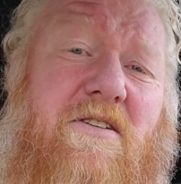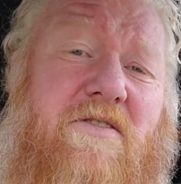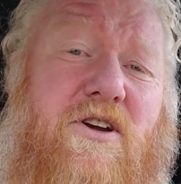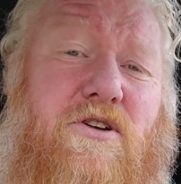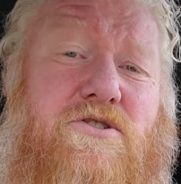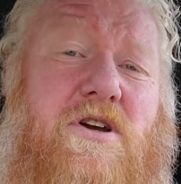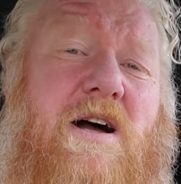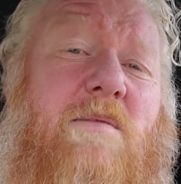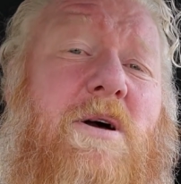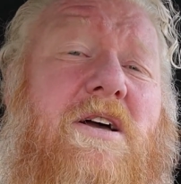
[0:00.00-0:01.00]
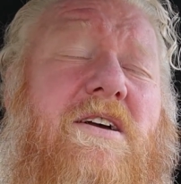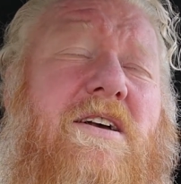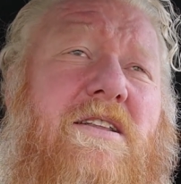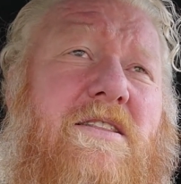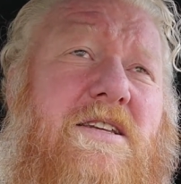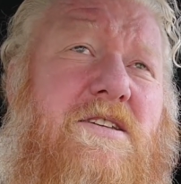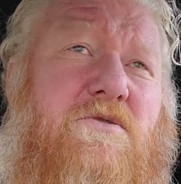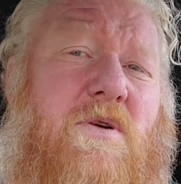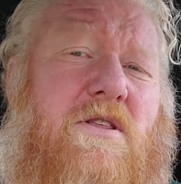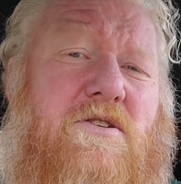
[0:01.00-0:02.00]
did a good job. This
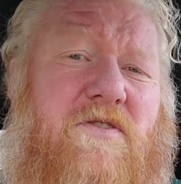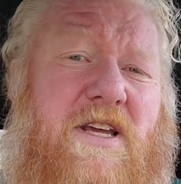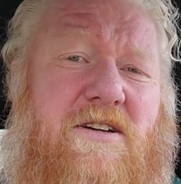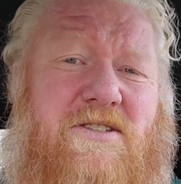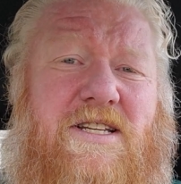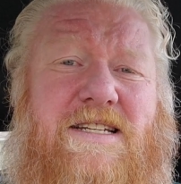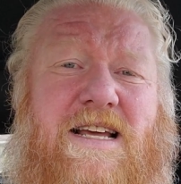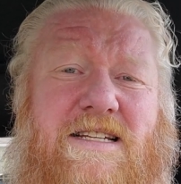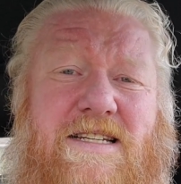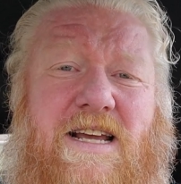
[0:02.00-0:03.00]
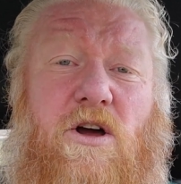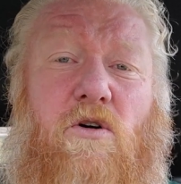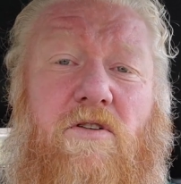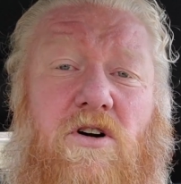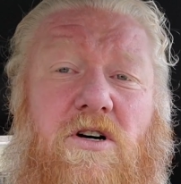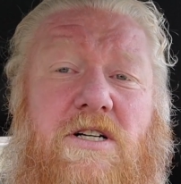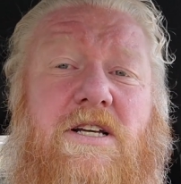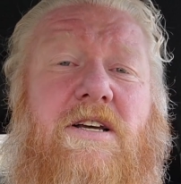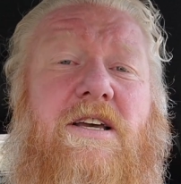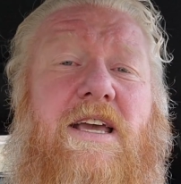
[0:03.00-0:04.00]
is one of those vehicles that tends to get
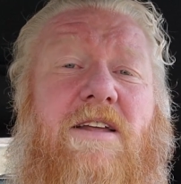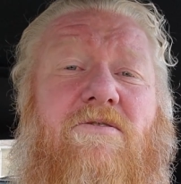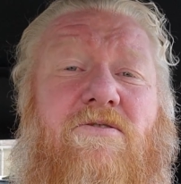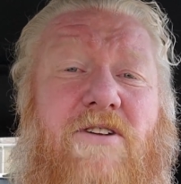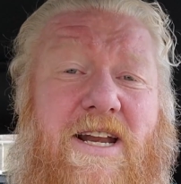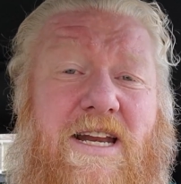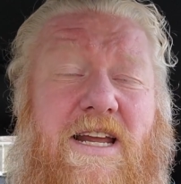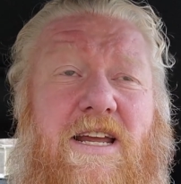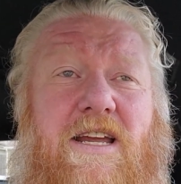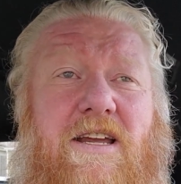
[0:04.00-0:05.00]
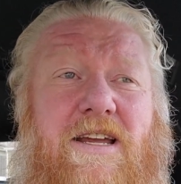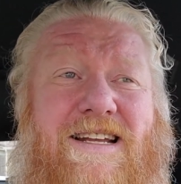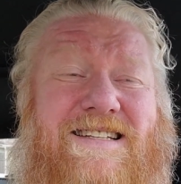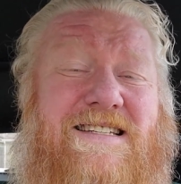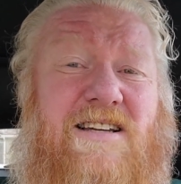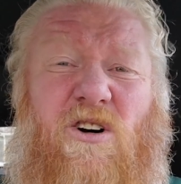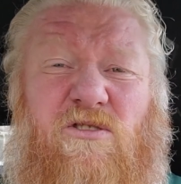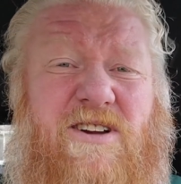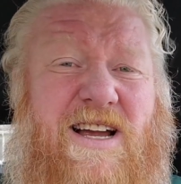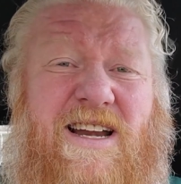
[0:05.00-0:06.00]
overlooked. Infiniti
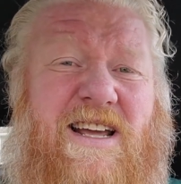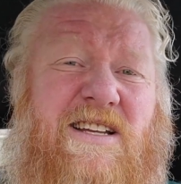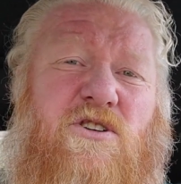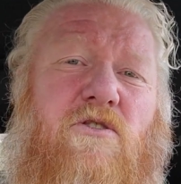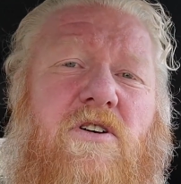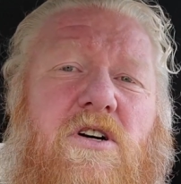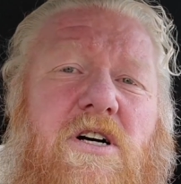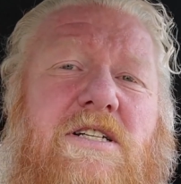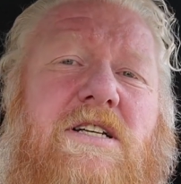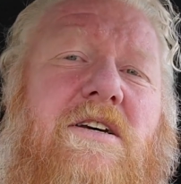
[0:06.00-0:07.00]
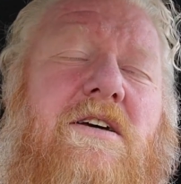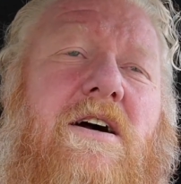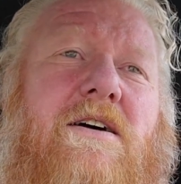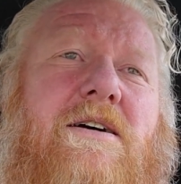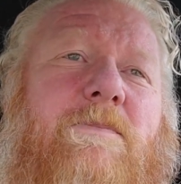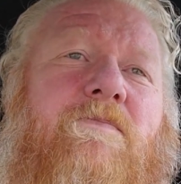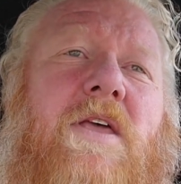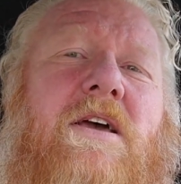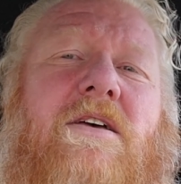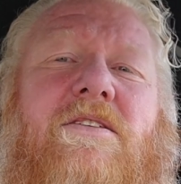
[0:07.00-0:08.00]
itself kind of gets overlooked. Um,
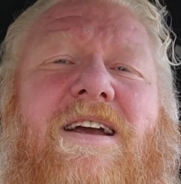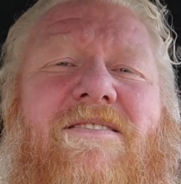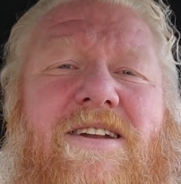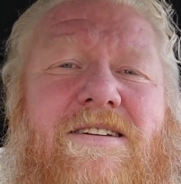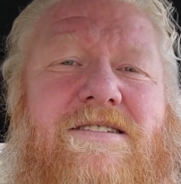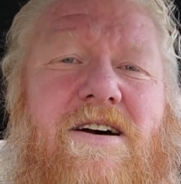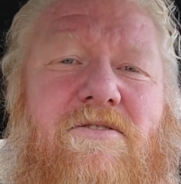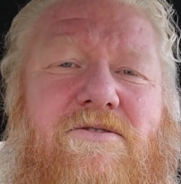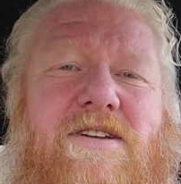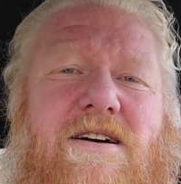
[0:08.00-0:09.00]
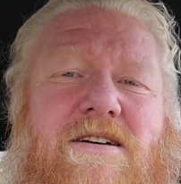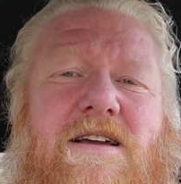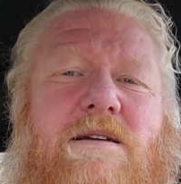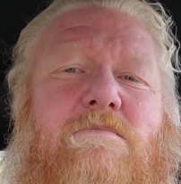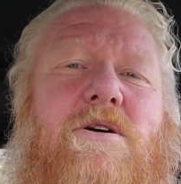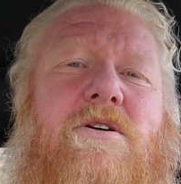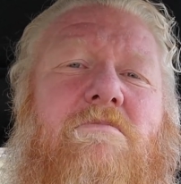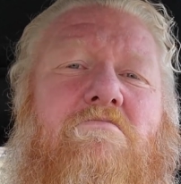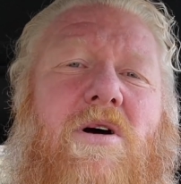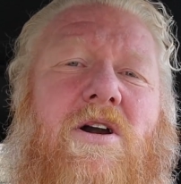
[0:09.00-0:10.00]
they're having a tough time
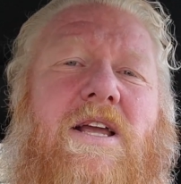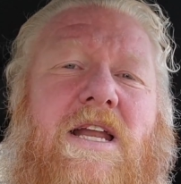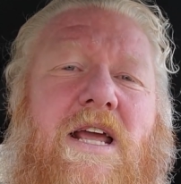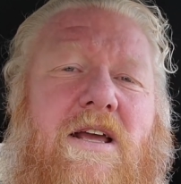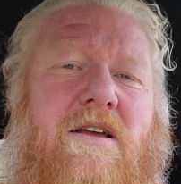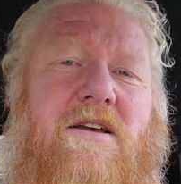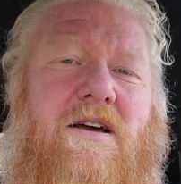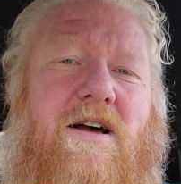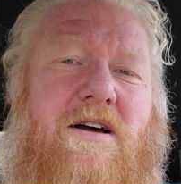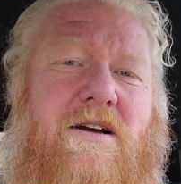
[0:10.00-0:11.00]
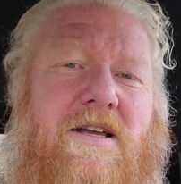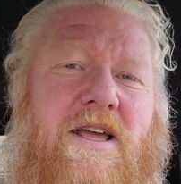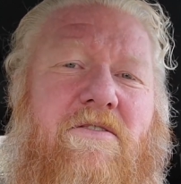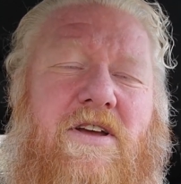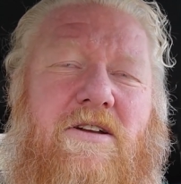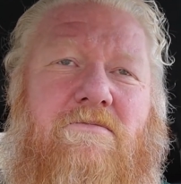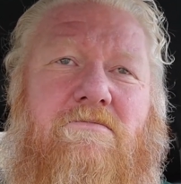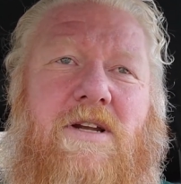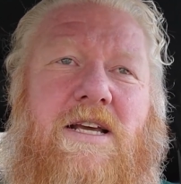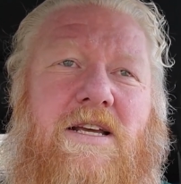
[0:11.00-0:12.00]
marketing uh,
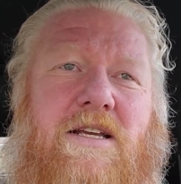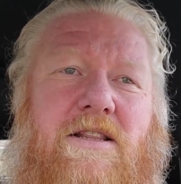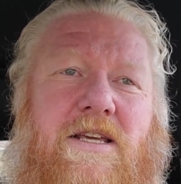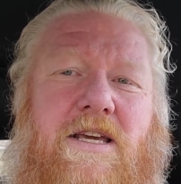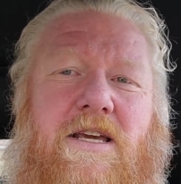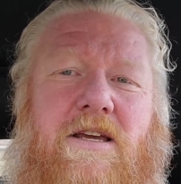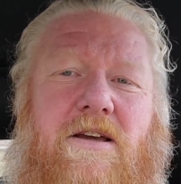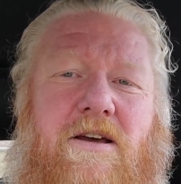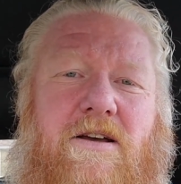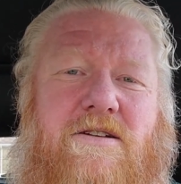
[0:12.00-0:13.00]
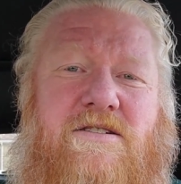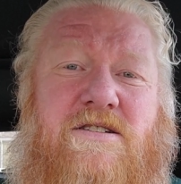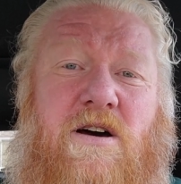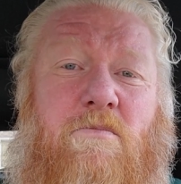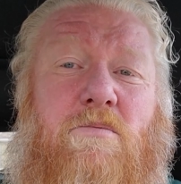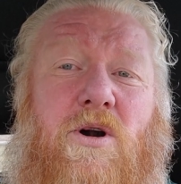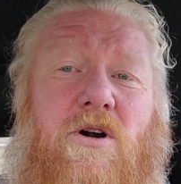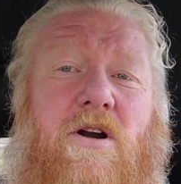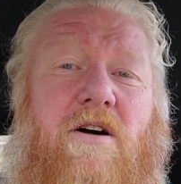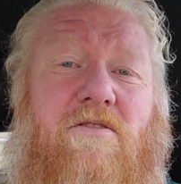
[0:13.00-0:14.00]
given the
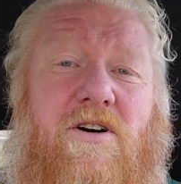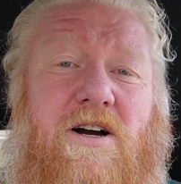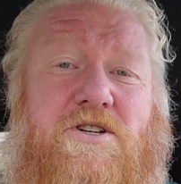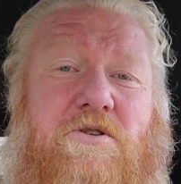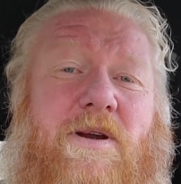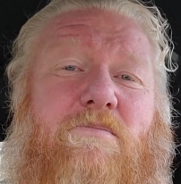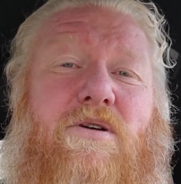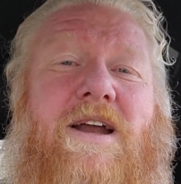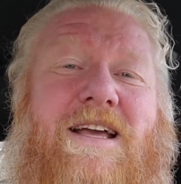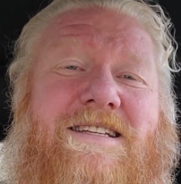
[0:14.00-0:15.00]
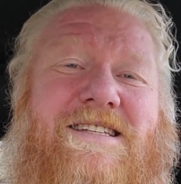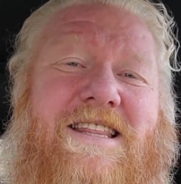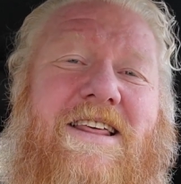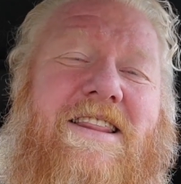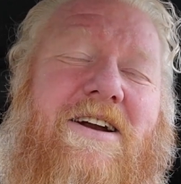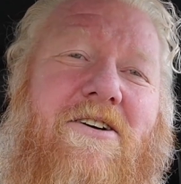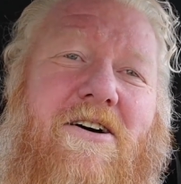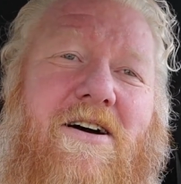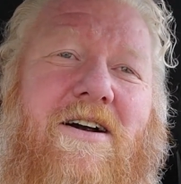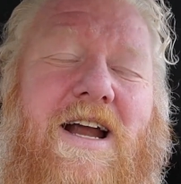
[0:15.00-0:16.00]
number of luxury brands that there
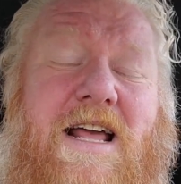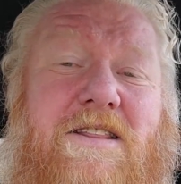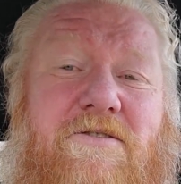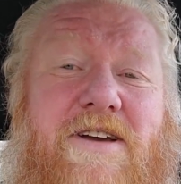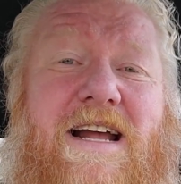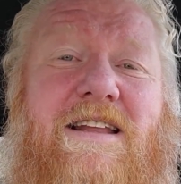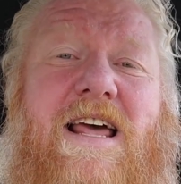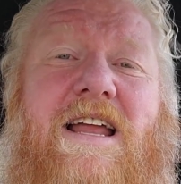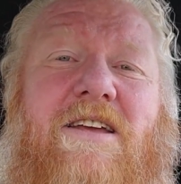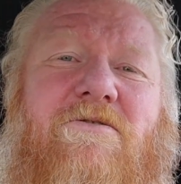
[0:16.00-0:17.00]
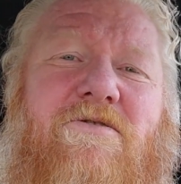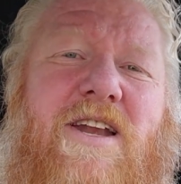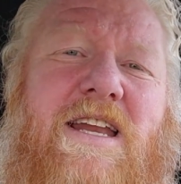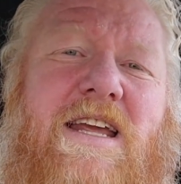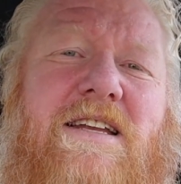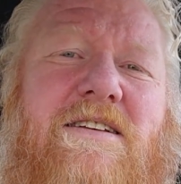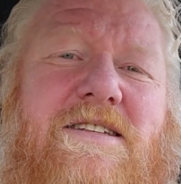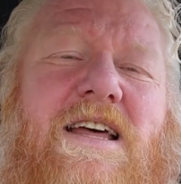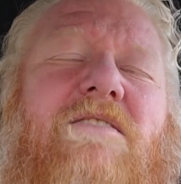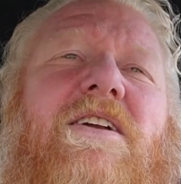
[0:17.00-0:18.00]
are and the fact that Infiniti
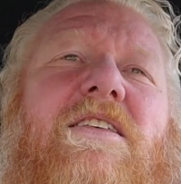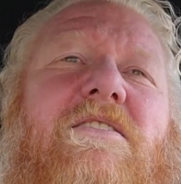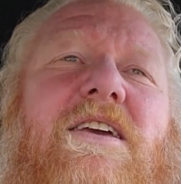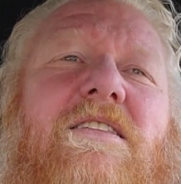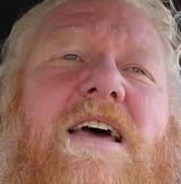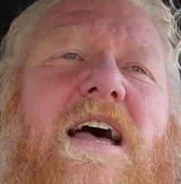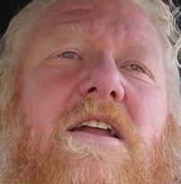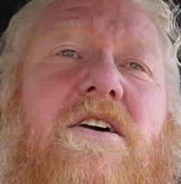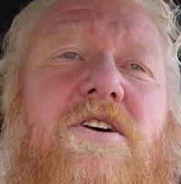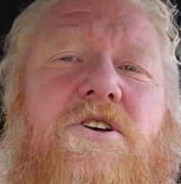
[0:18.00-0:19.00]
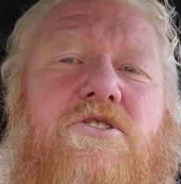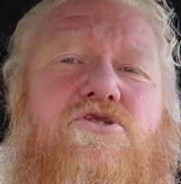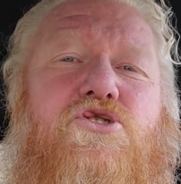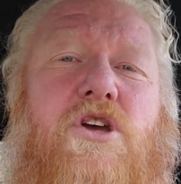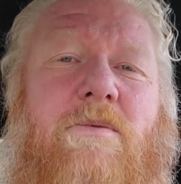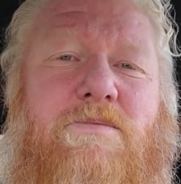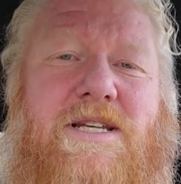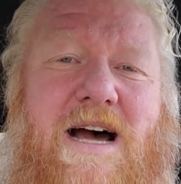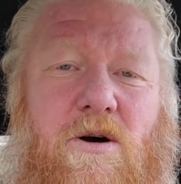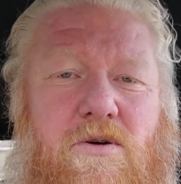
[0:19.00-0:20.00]
doesn't have anything that
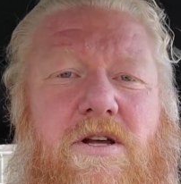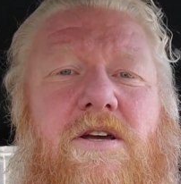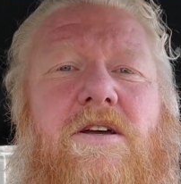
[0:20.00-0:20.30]
jumps out.